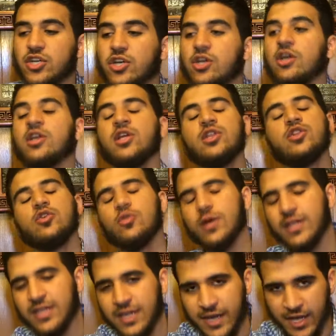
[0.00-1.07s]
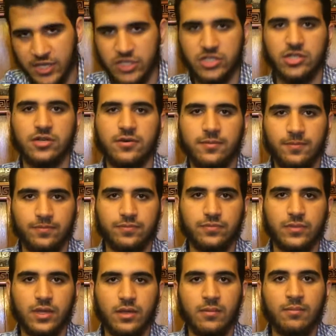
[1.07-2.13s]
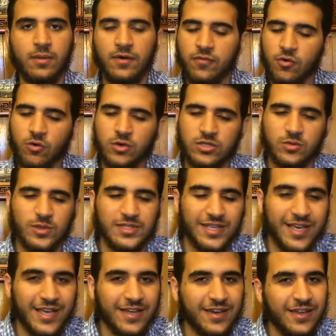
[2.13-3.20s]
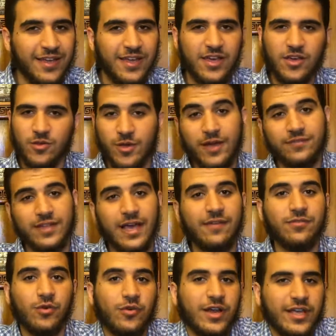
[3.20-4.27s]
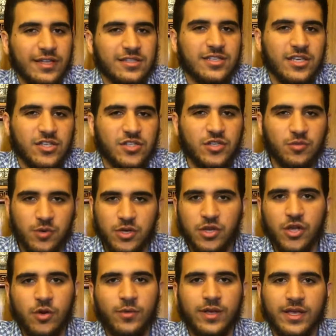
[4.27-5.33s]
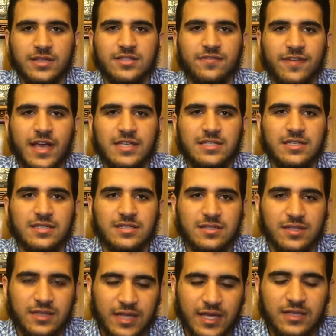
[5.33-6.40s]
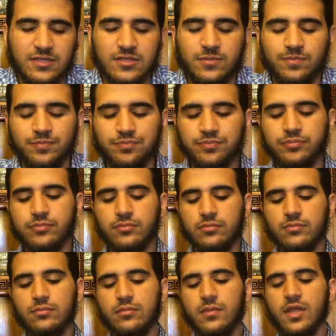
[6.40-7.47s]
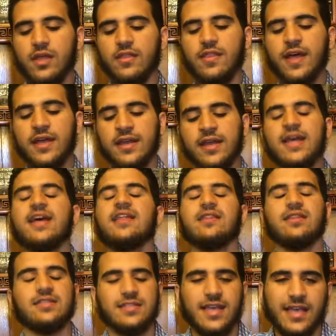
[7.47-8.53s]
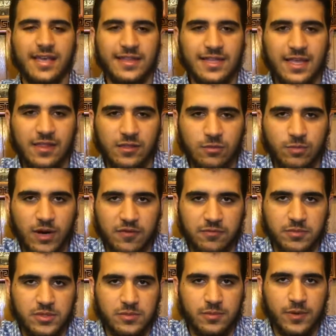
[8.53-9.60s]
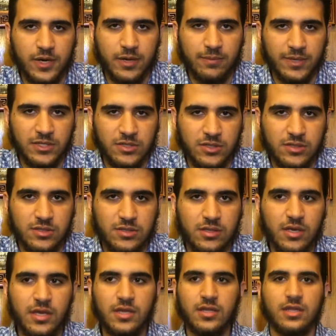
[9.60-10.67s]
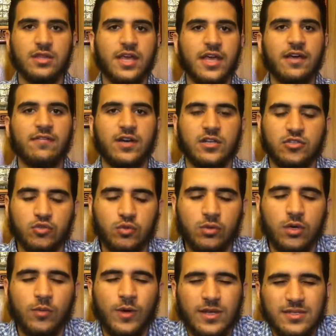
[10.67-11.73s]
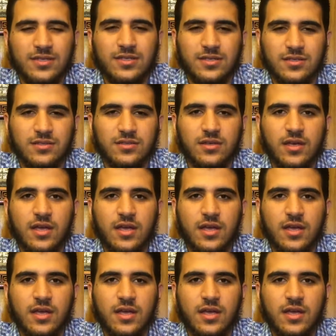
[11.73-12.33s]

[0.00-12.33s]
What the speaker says: you're gonna do in the next year. But of course, once again, You have to have the right intention when you're going into fasting days. Then the second day that the Prophet, peace be upon him, mentions, the day of Ashura. What is this?